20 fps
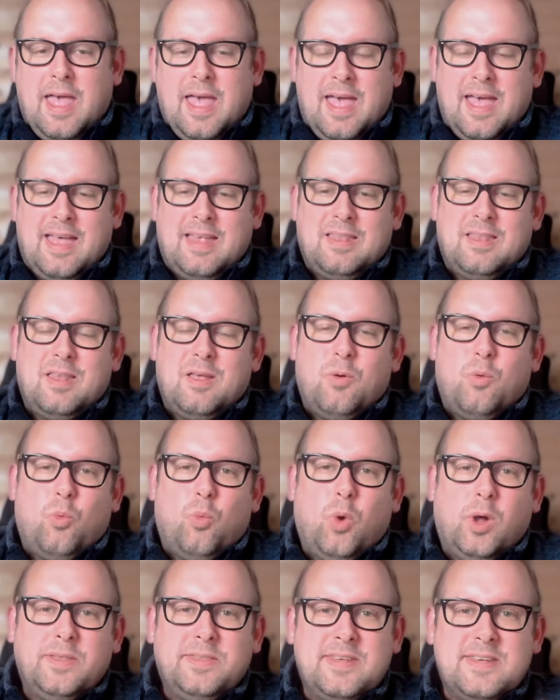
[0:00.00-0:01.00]
And
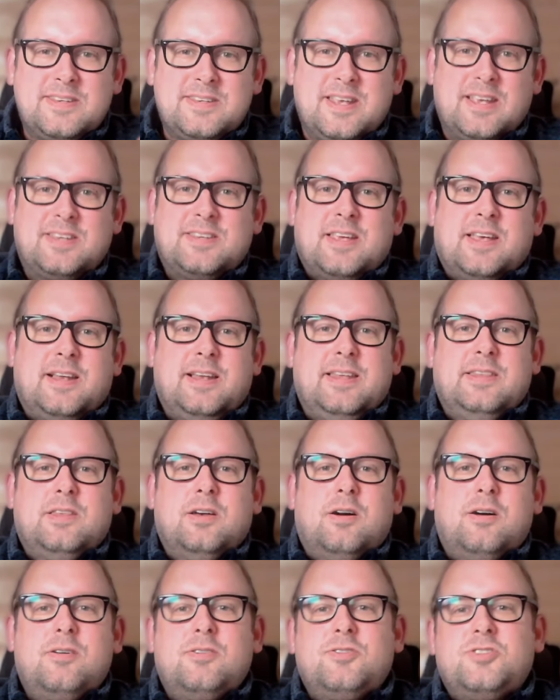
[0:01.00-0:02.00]
what this exactly
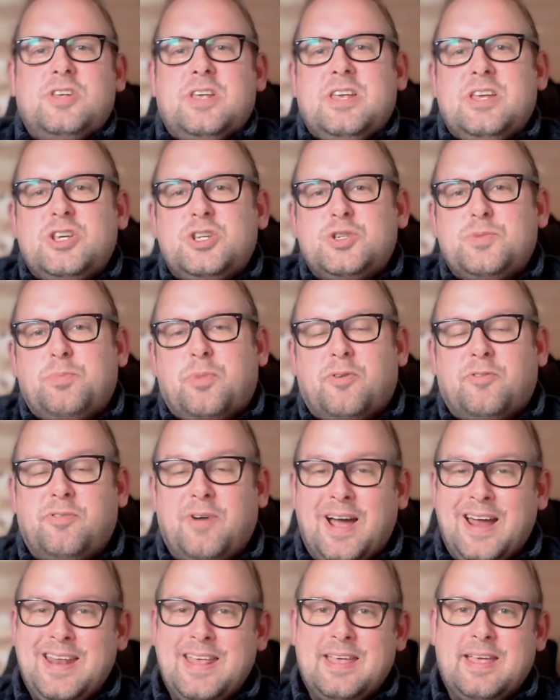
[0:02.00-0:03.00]
does is
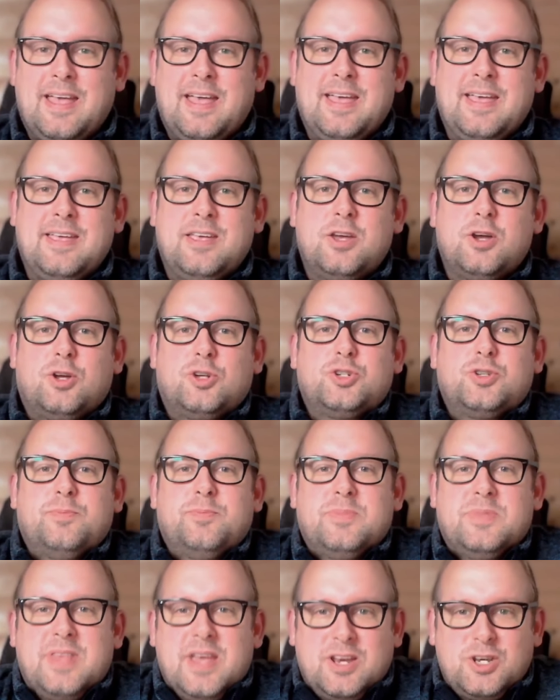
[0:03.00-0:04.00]
providing a
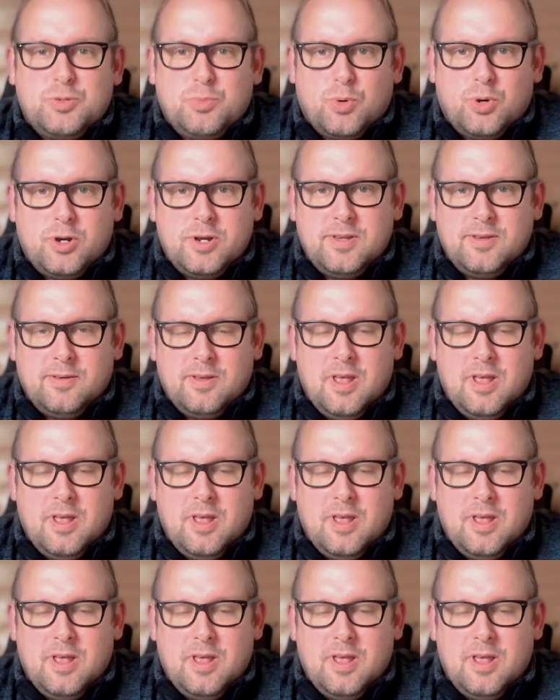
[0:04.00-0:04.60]
custom dashboard